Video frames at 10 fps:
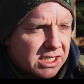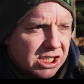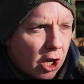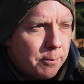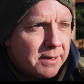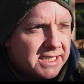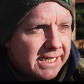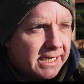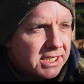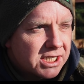It's so
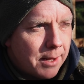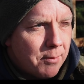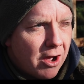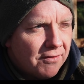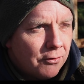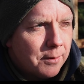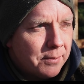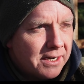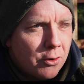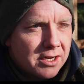busy in the summer, I thought
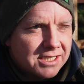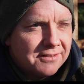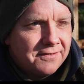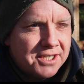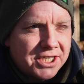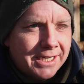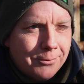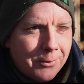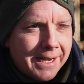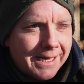it'd be nice to fish
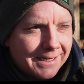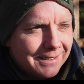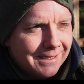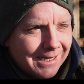it when it